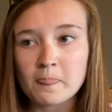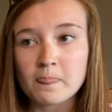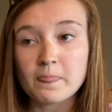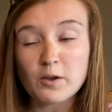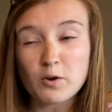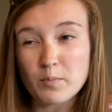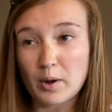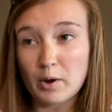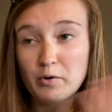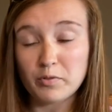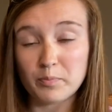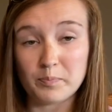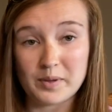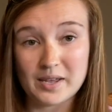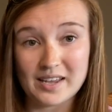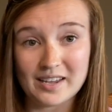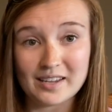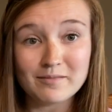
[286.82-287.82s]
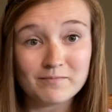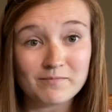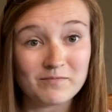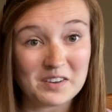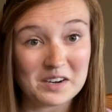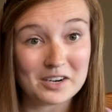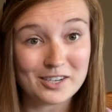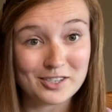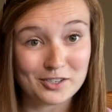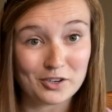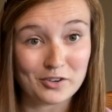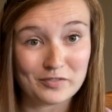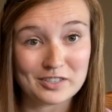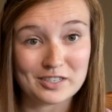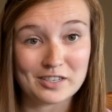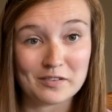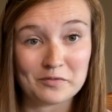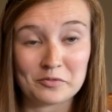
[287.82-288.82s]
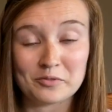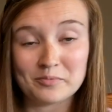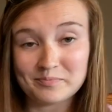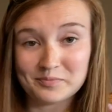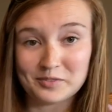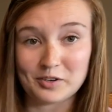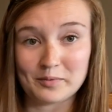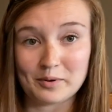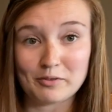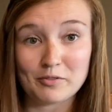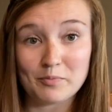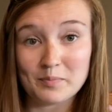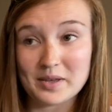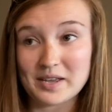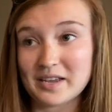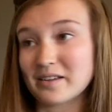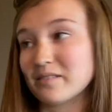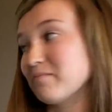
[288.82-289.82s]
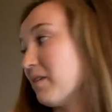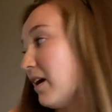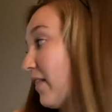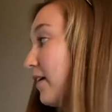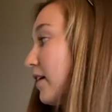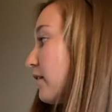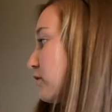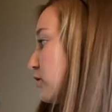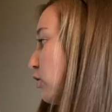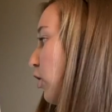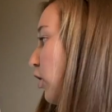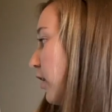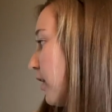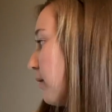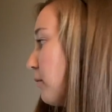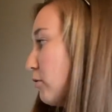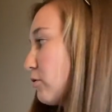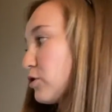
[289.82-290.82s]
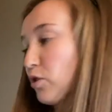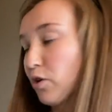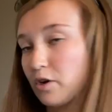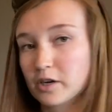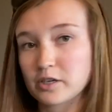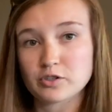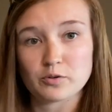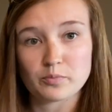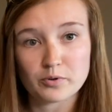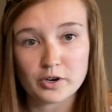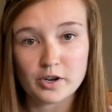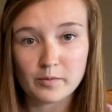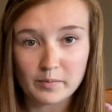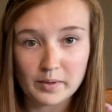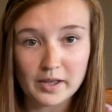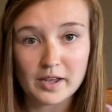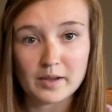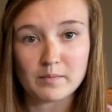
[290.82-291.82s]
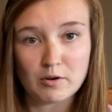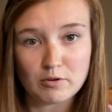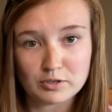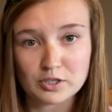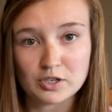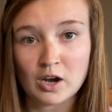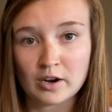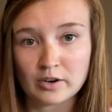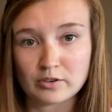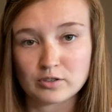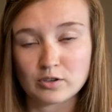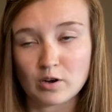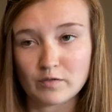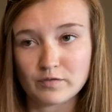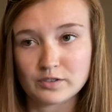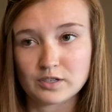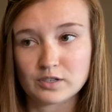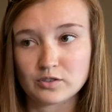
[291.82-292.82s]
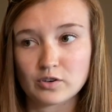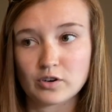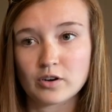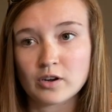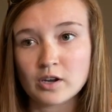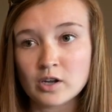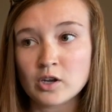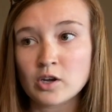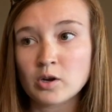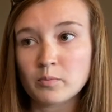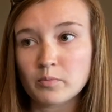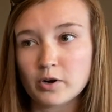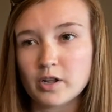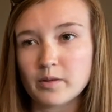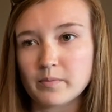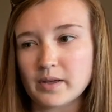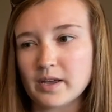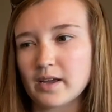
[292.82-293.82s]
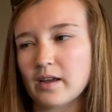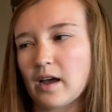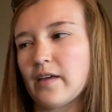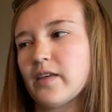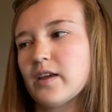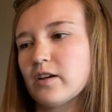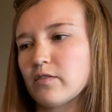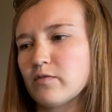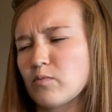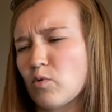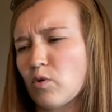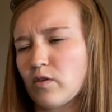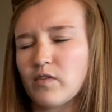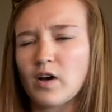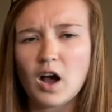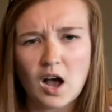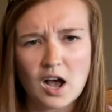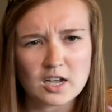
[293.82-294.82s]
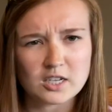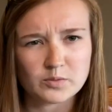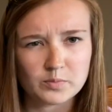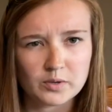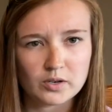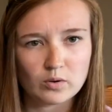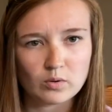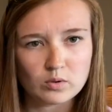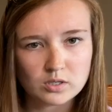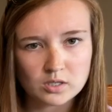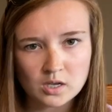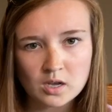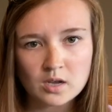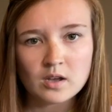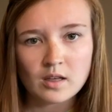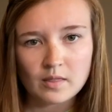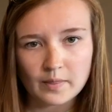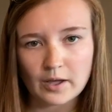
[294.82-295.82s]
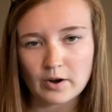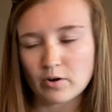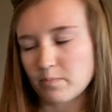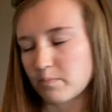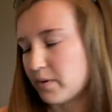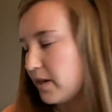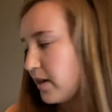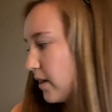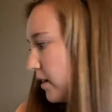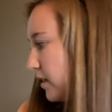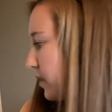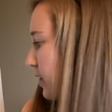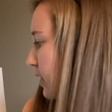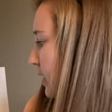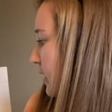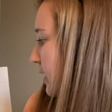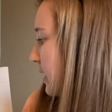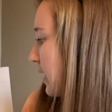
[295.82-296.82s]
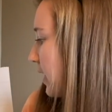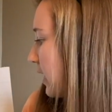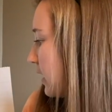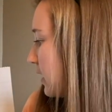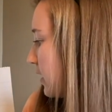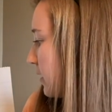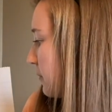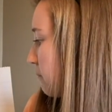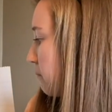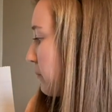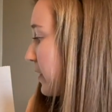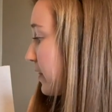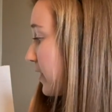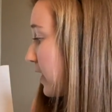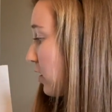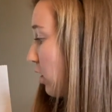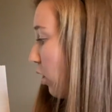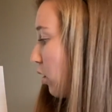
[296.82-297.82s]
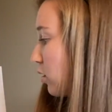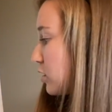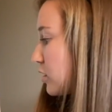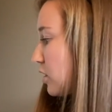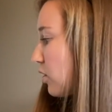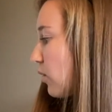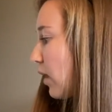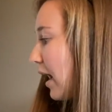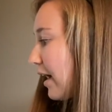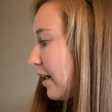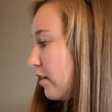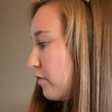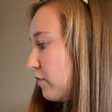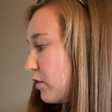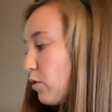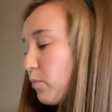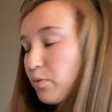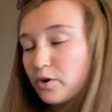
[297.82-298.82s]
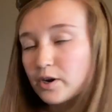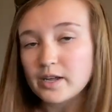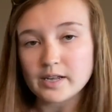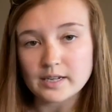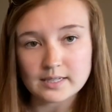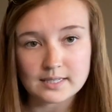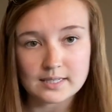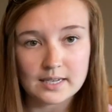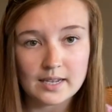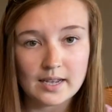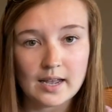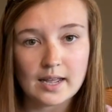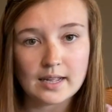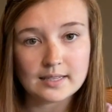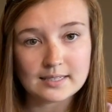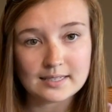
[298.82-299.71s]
they're both big, very surface level. They're both big. I think of Target, most Targets are pretty big. Most doctor's offices are pretty big. I think of more of hospitals that are big. But then also, I could feel pretty content and